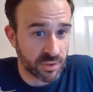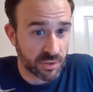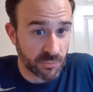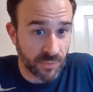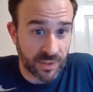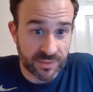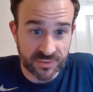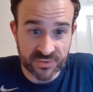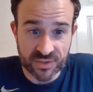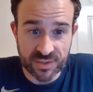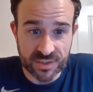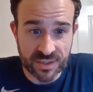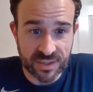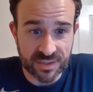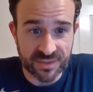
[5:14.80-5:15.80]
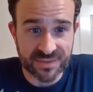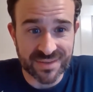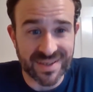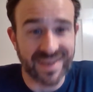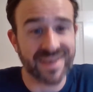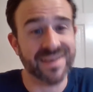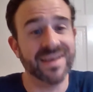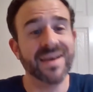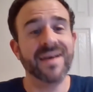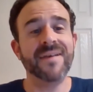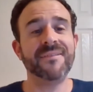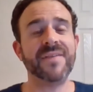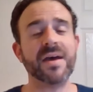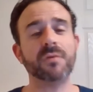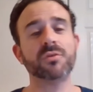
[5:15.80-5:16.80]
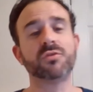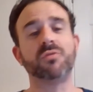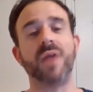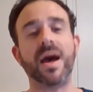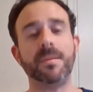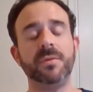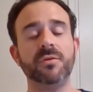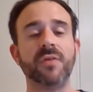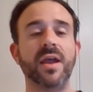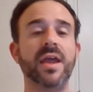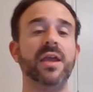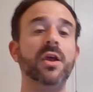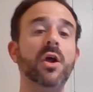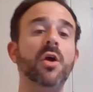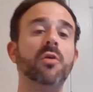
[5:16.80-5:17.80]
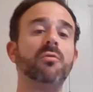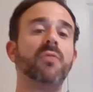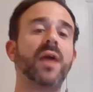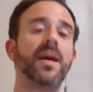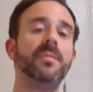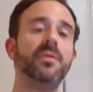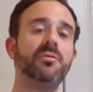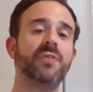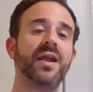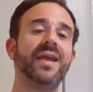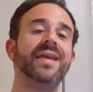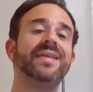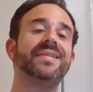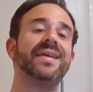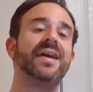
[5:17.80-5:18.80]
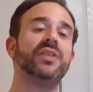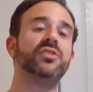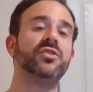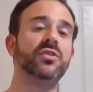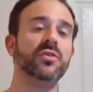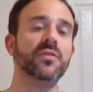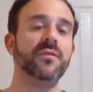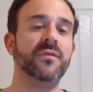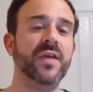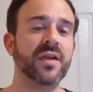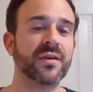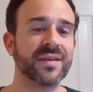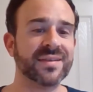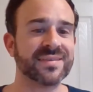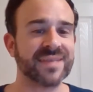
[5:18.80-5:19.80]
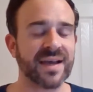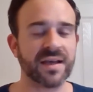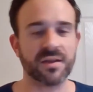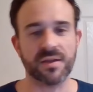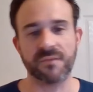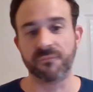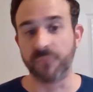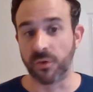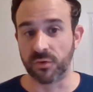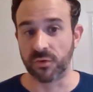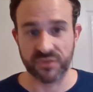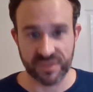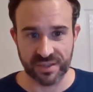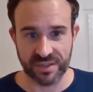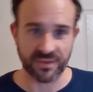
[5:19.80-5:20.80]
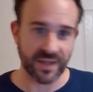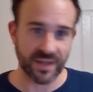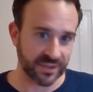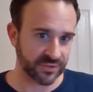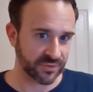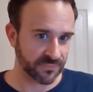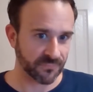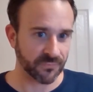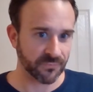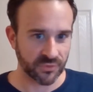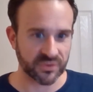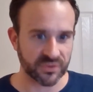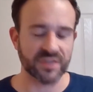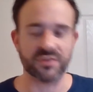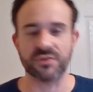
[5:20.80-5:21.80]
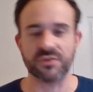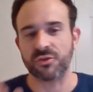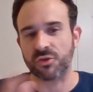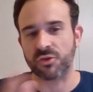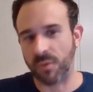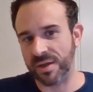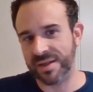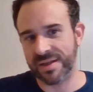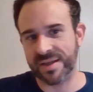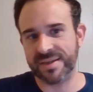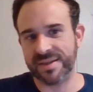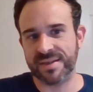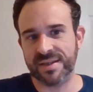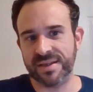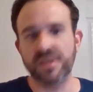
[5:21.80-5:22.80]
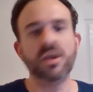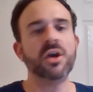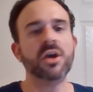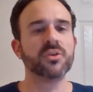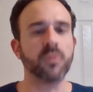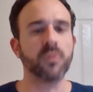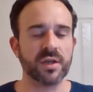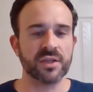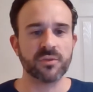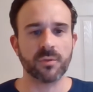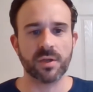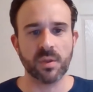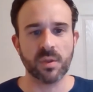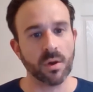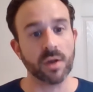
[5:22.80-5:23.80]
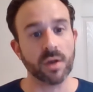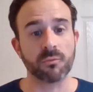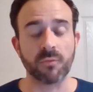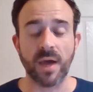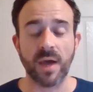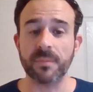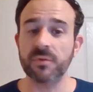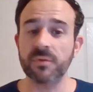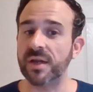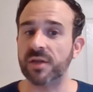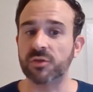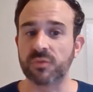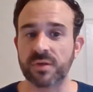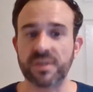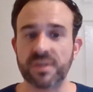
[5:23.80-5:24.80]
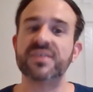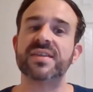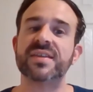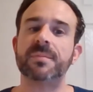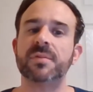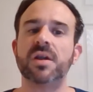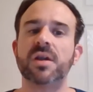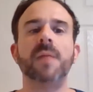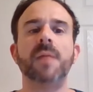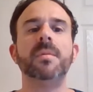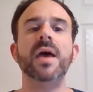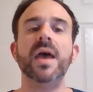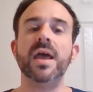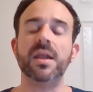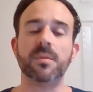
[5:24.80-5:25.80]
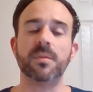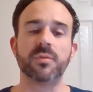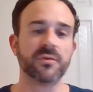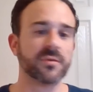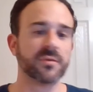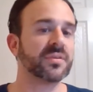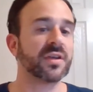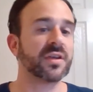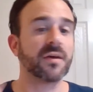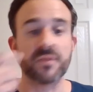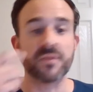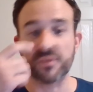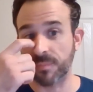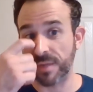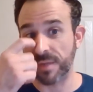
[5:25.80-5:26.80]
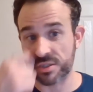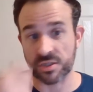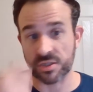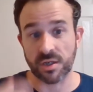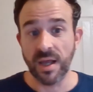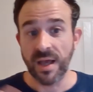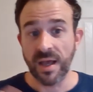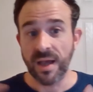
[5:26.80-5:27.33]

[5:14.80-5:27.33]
wanted to see the Yankees sign. That was Robbie Ray. Robbie Ray has had two very solid last full seasons. So 2019, 2021, Robbie Ray has really stepped it up and improved himself as a pitcher.